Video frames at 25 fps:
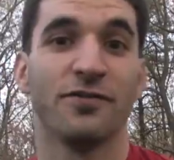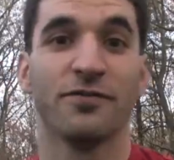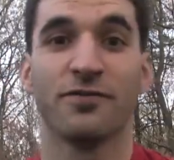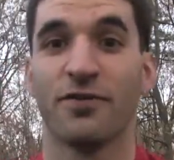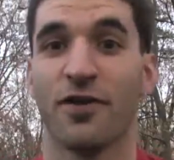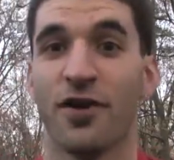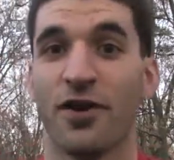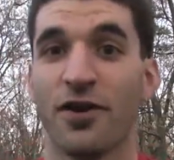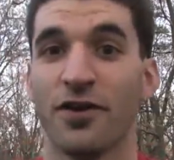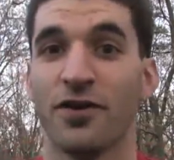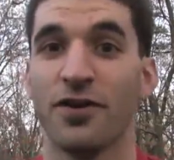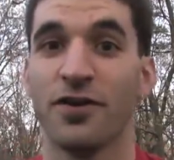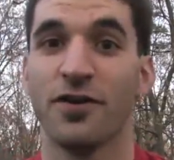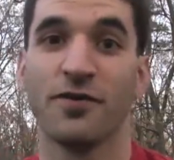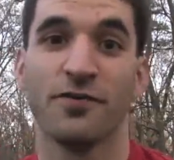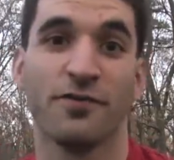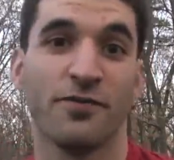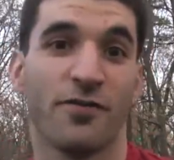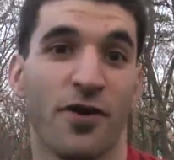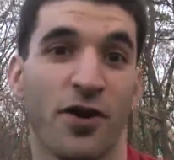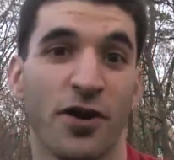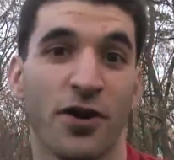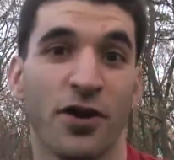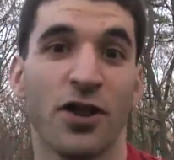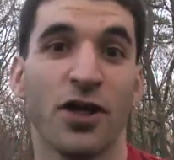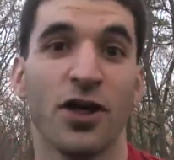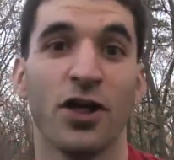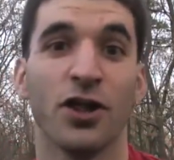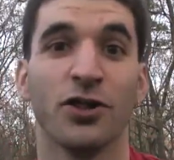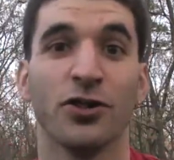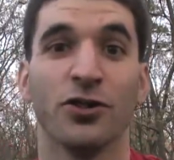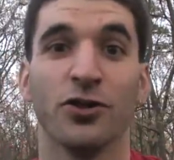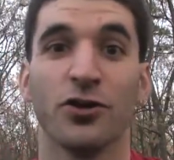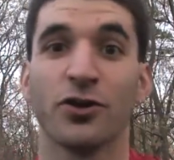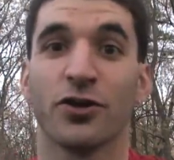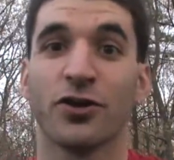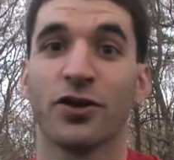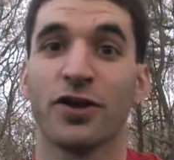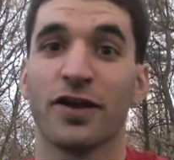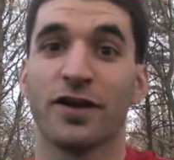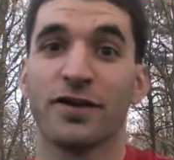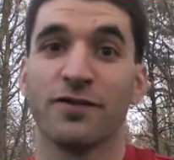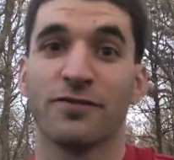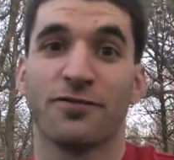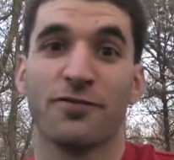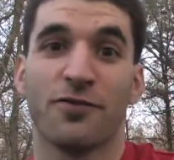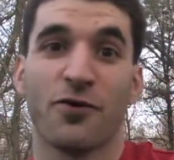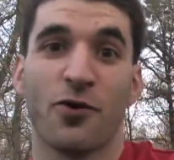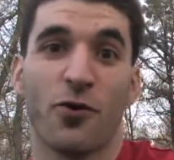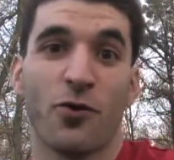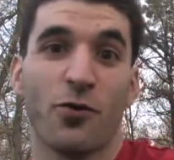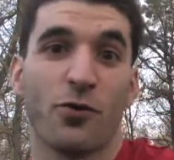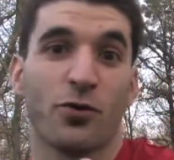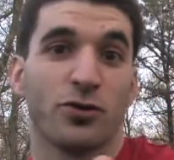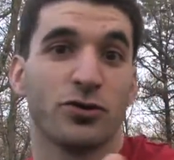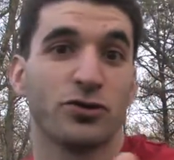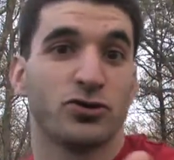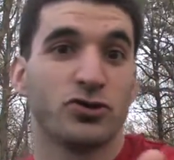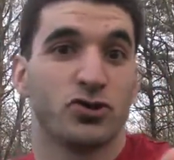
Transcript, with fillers: fun, fun. Looking forward